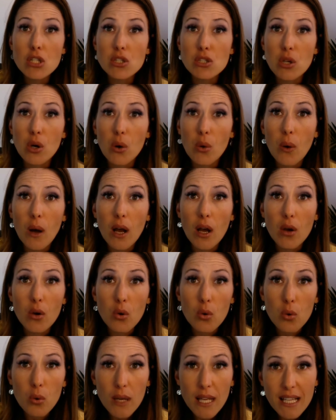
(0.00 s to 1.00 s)
So
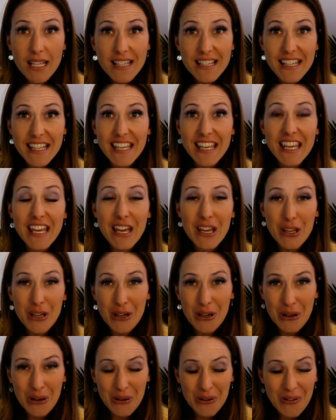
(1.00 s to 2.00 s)
quickly
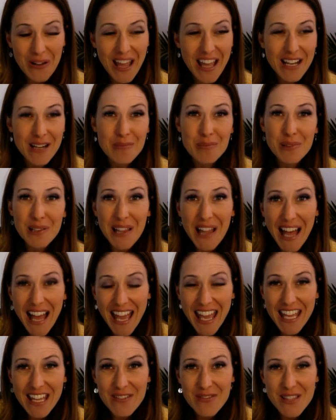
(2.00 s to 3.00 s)
go and
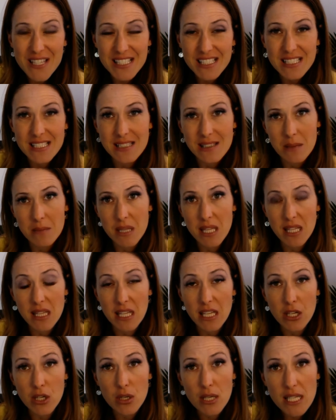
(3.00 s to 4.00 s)
apply if this is something
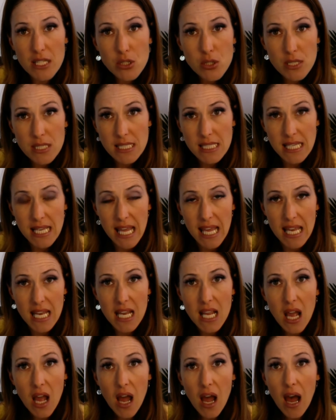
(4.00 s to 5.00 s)
that you're interested
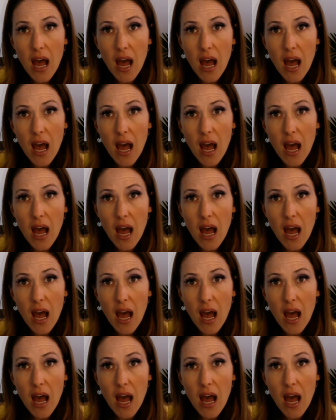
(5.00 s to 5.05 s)
in.